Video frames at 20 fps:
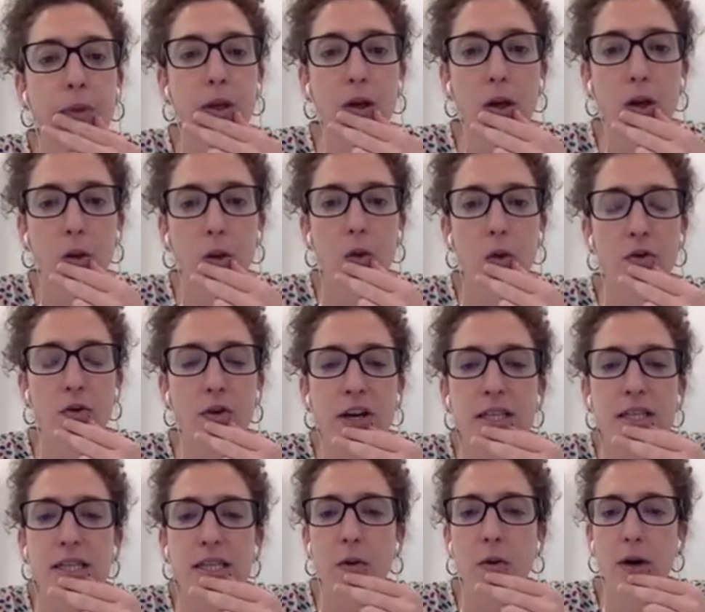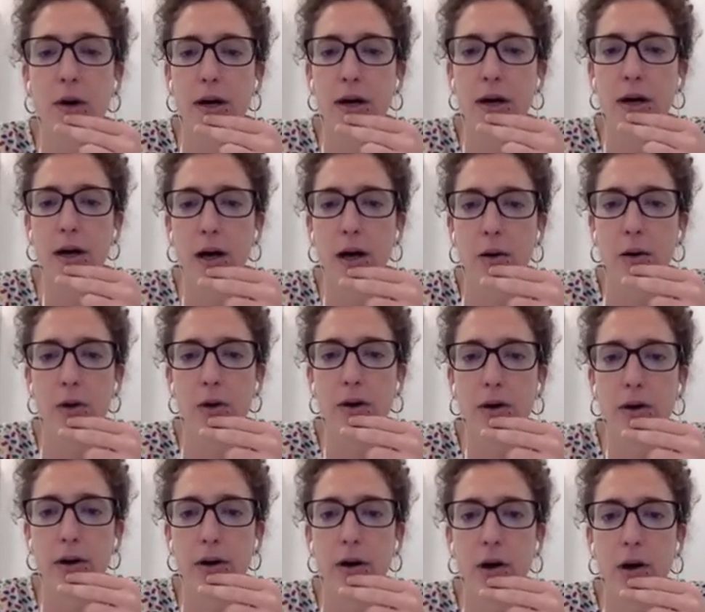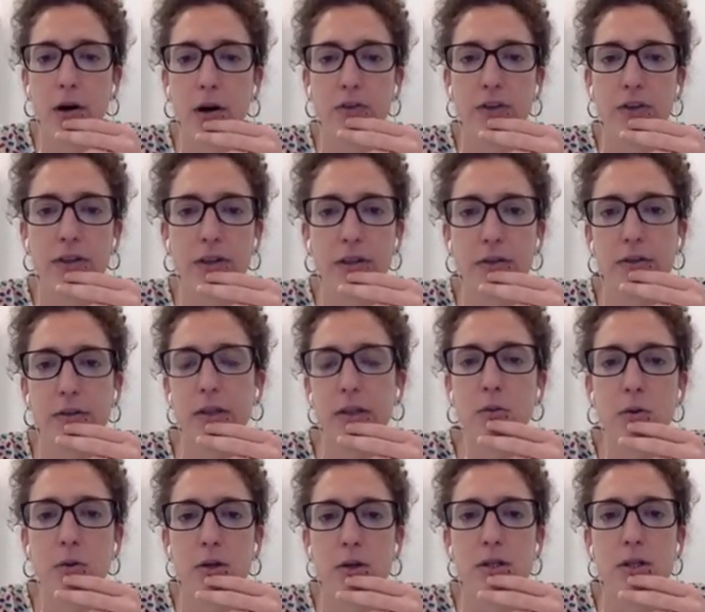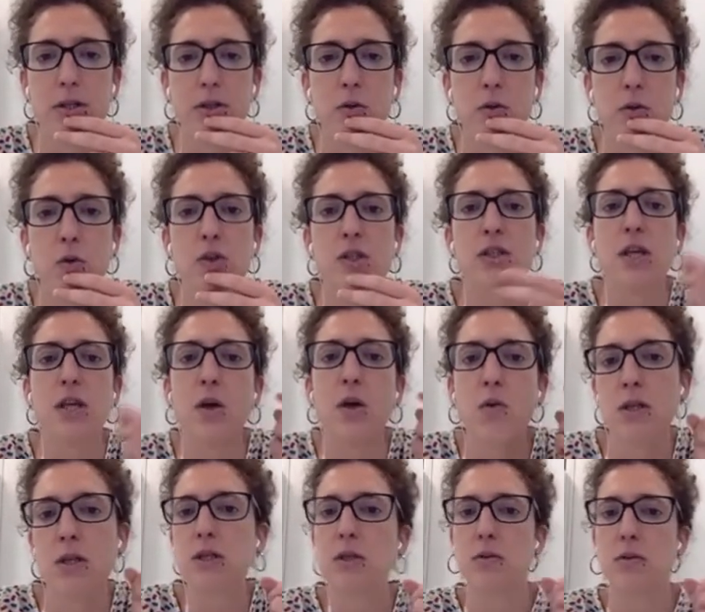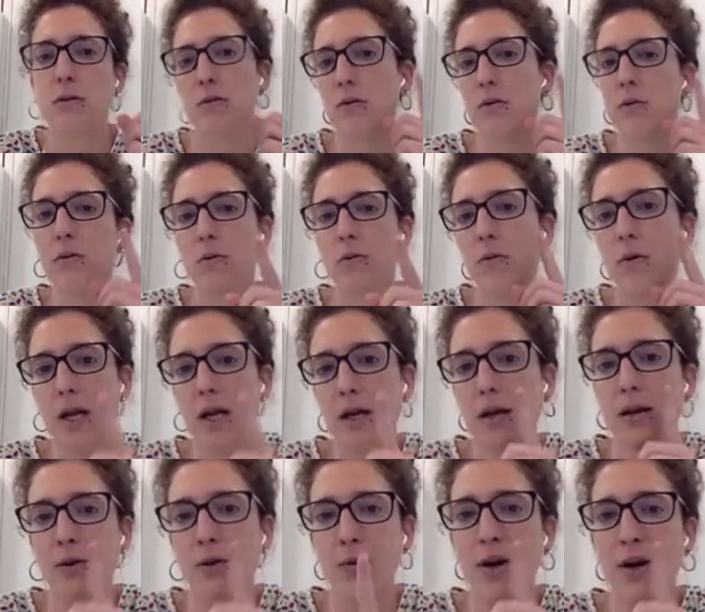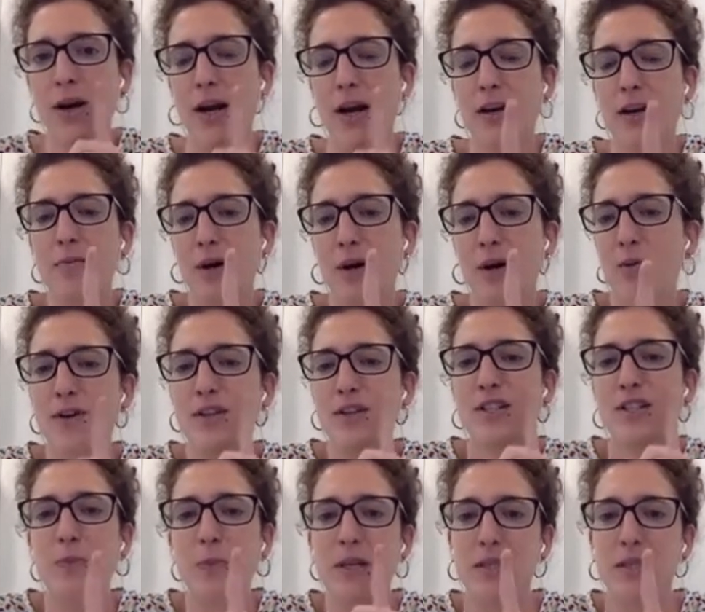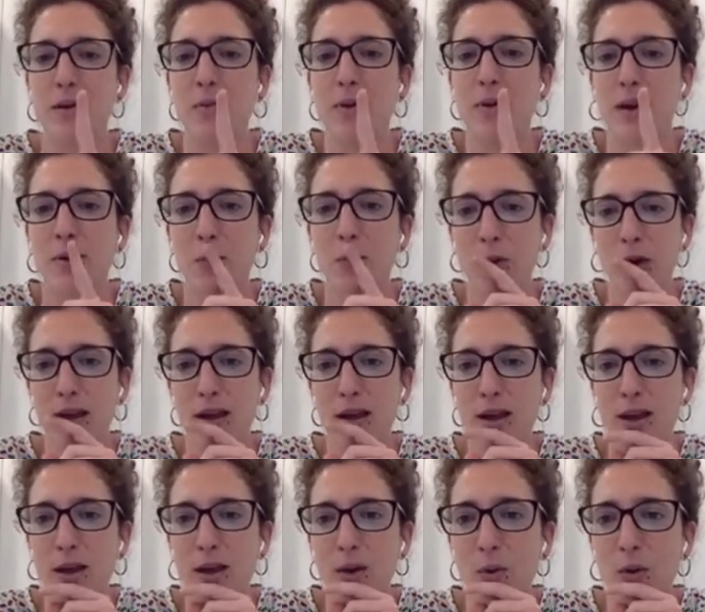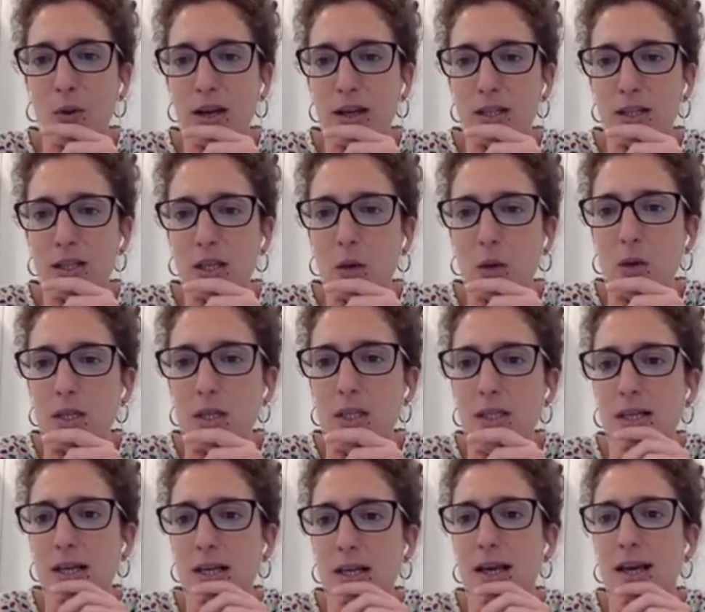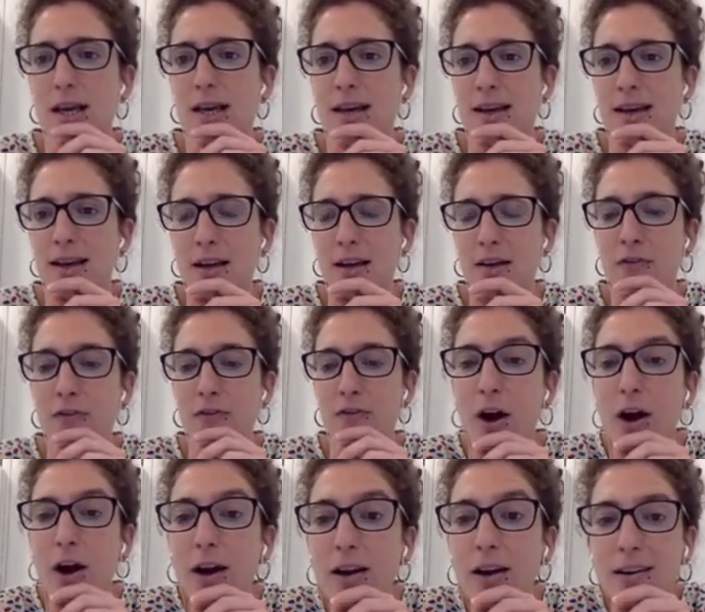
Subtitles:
reached our objective, that was to sequence one animal, one specimen. We sequenced a frog.